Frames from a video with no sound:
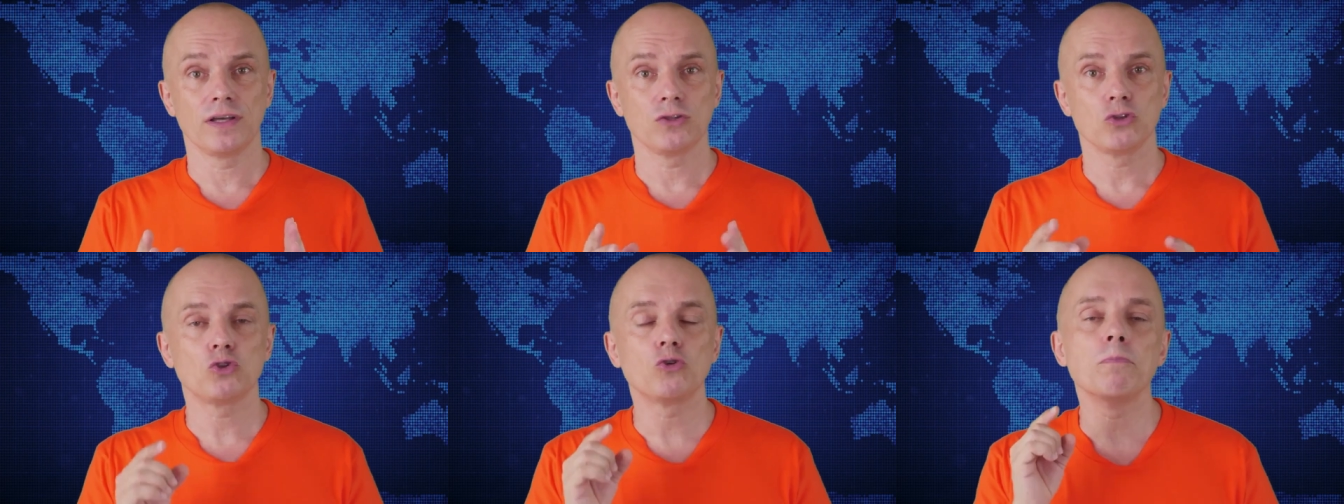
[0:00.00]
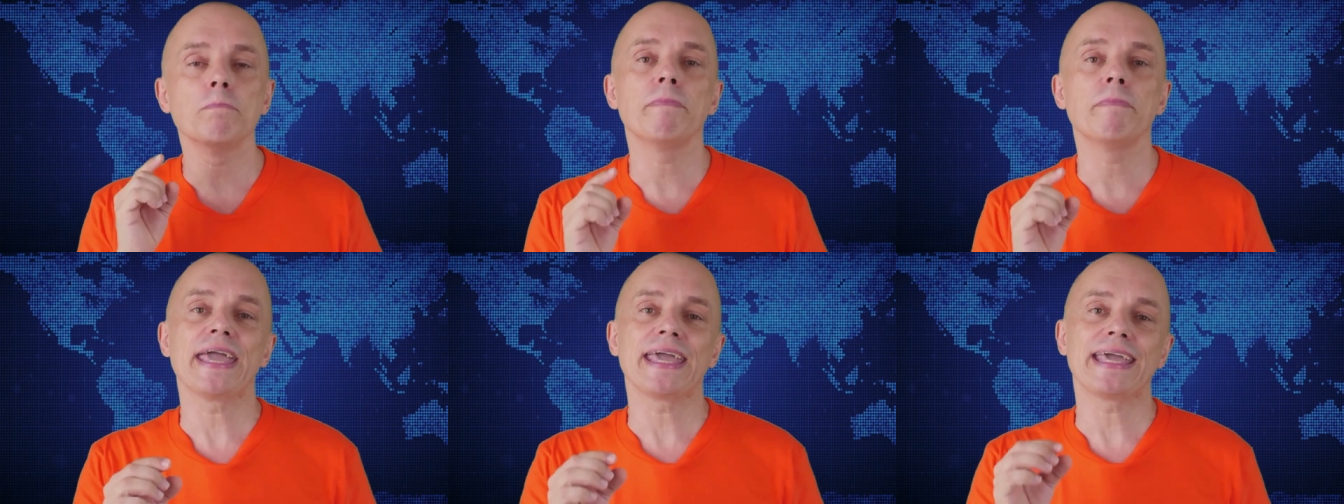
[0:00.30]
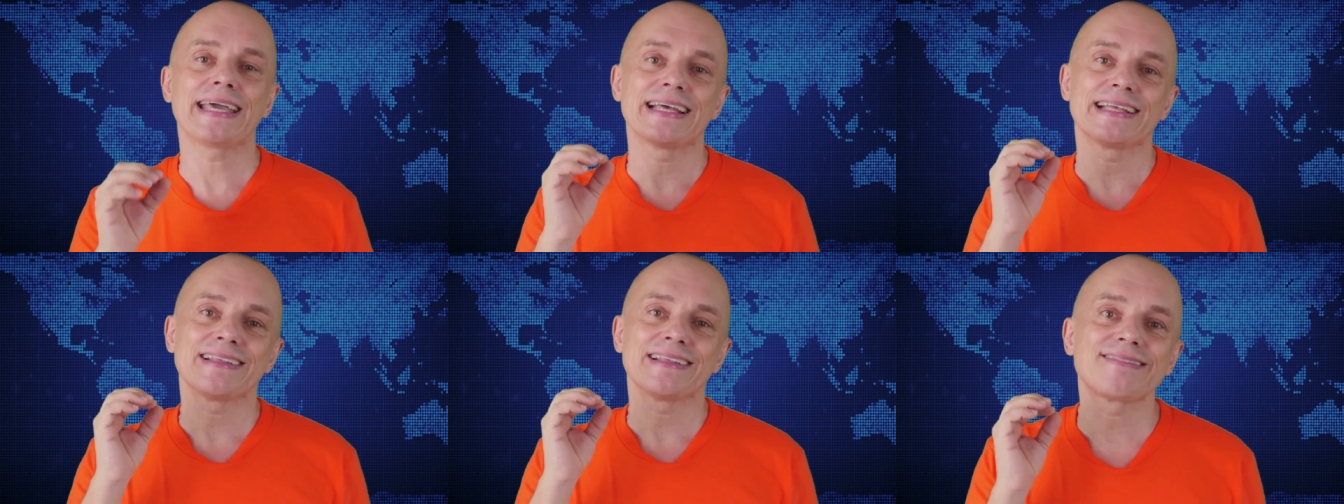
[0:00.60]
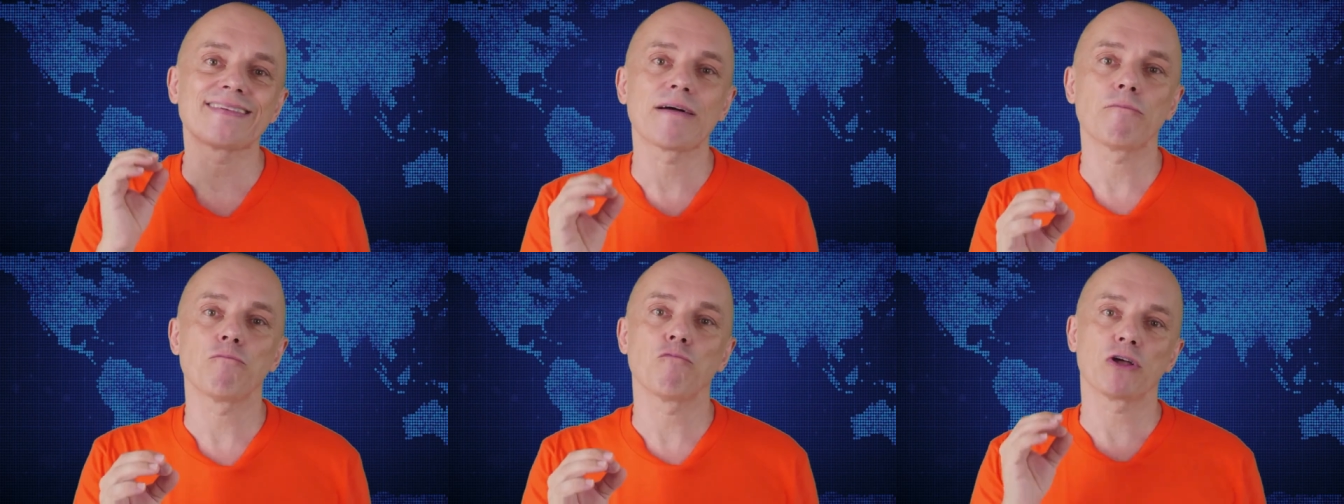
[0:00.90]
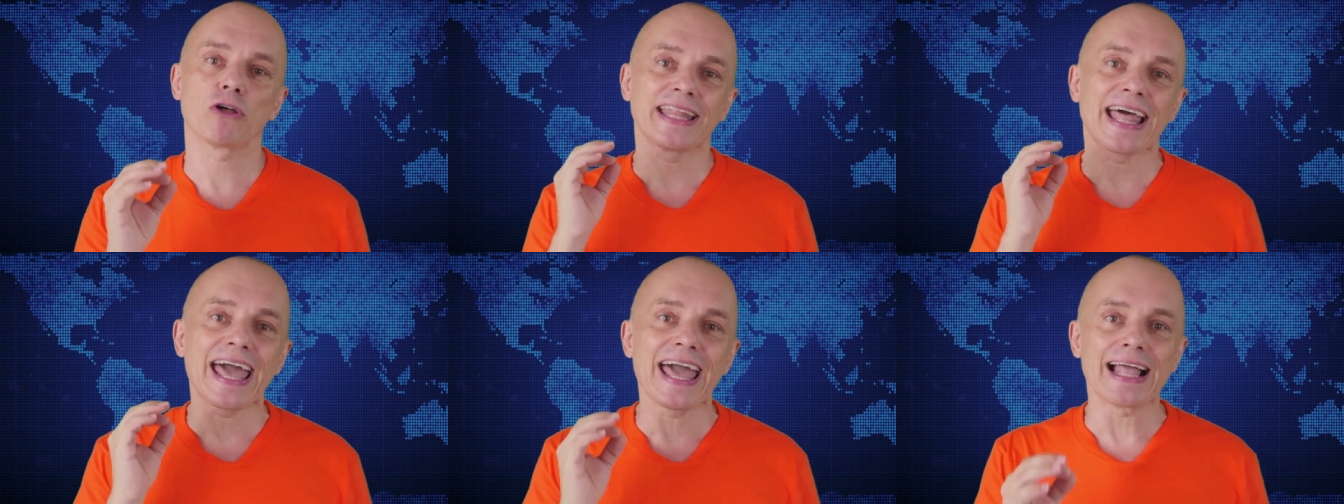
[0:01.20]
to make
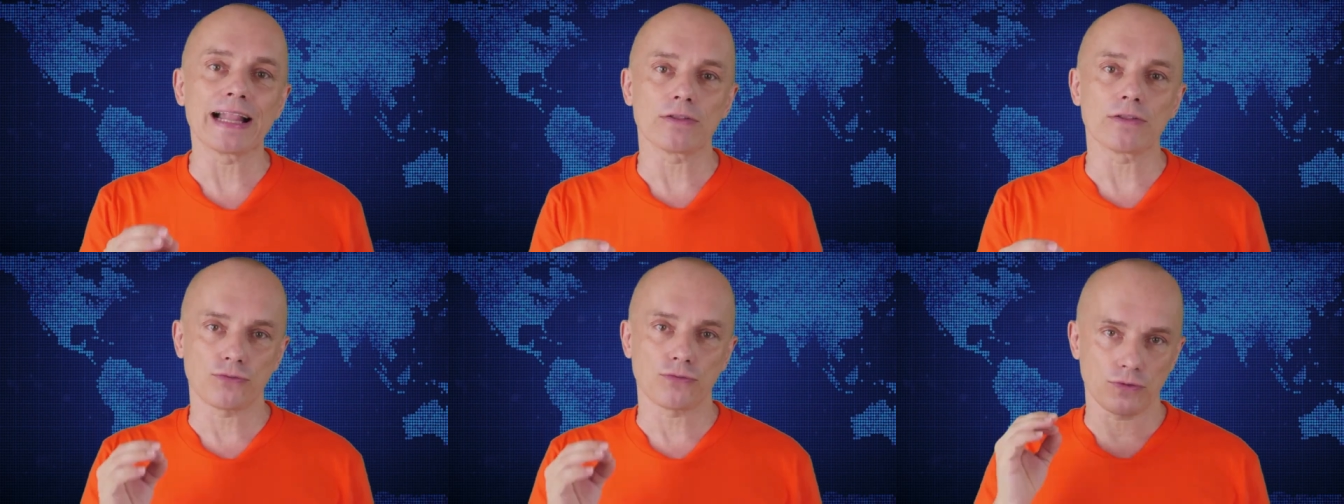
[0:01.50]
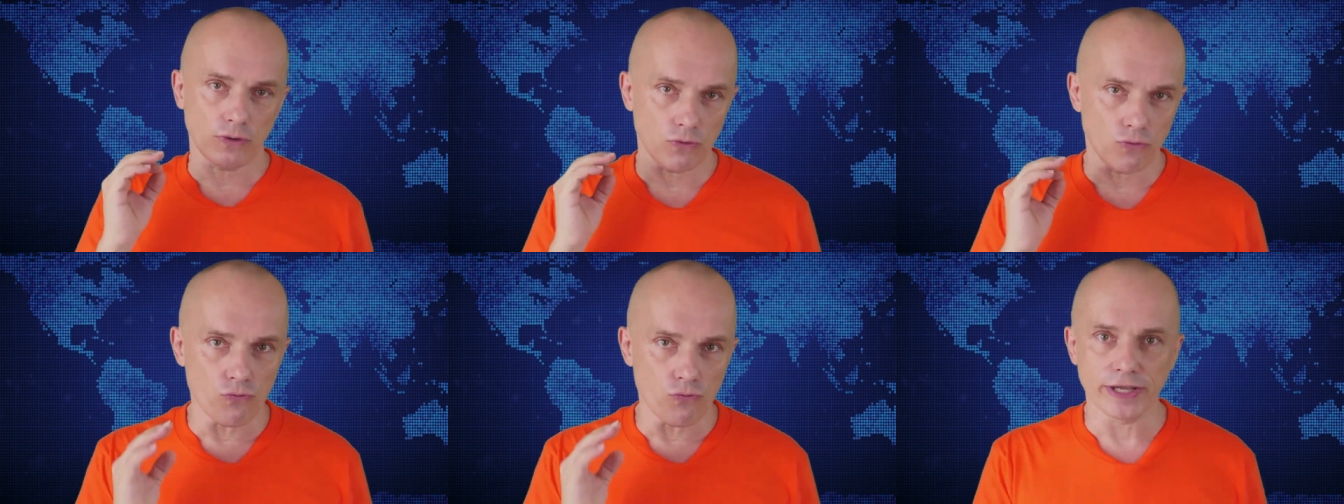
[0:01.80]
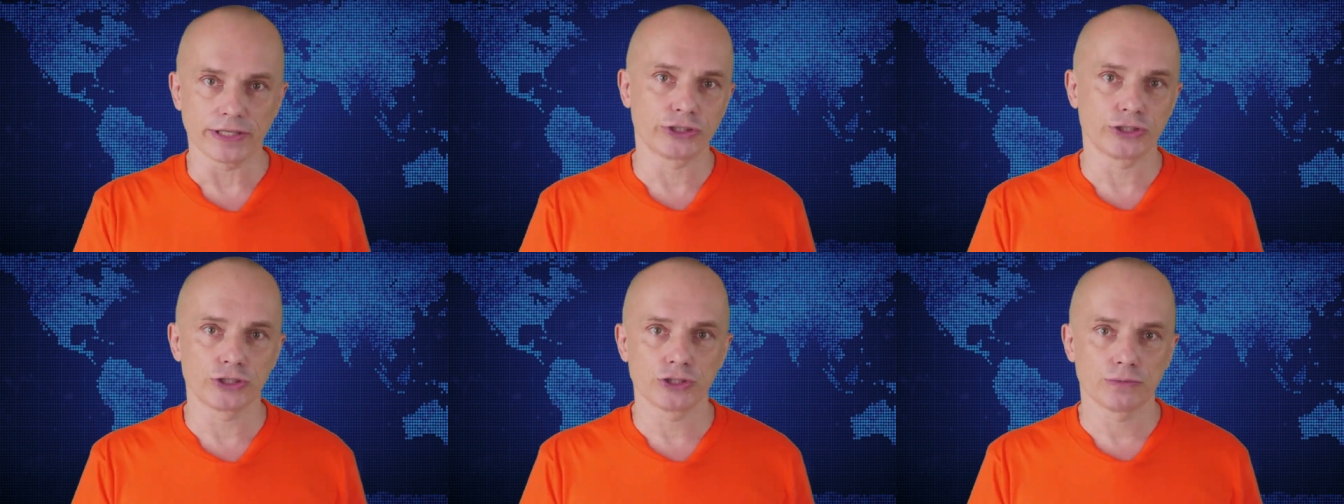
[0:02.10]
someone else rich.